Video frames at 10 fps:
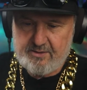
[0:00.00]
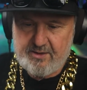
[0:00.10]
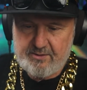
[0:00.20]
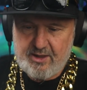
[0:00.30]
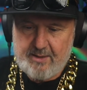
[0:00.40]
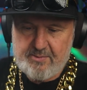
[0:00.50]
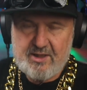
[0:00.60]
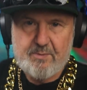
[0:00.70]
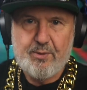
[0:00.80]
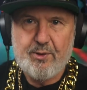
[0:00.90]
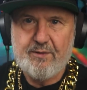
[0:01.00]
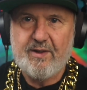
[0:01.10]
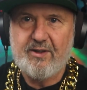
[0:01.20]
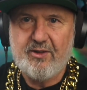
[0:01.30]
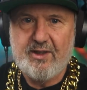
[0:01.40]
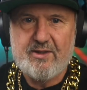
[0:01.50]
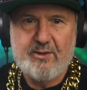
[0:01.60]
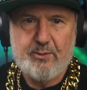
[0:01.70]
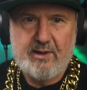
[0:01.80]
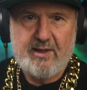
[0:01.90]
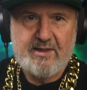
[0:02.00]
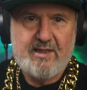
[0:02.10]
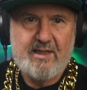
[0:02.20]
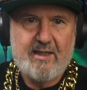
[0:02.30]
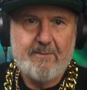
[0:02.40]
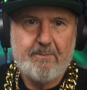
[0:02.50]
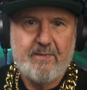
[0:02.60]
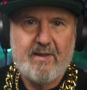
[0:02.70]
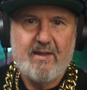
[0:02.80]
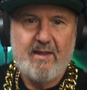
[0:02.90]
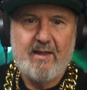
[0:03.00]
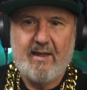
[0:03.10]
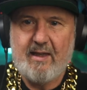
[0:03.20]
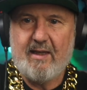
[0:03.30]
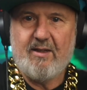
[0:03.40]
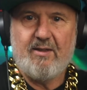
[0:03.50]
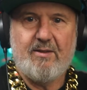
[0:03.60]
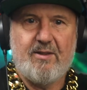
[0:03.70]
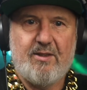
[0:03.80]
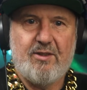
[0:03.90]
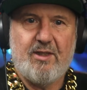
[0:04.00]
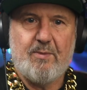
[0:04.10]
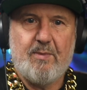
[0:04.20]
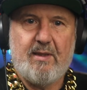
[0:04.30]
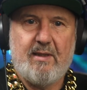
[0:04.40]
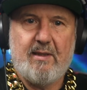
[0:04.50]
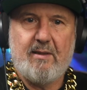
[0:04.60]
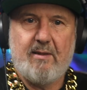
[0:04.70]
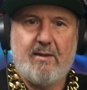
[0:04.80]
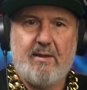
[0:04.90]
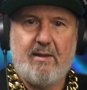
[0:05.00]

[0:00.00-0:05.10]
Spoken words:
so James says perfect. So that's what I like to hear. And I'll just adjust my little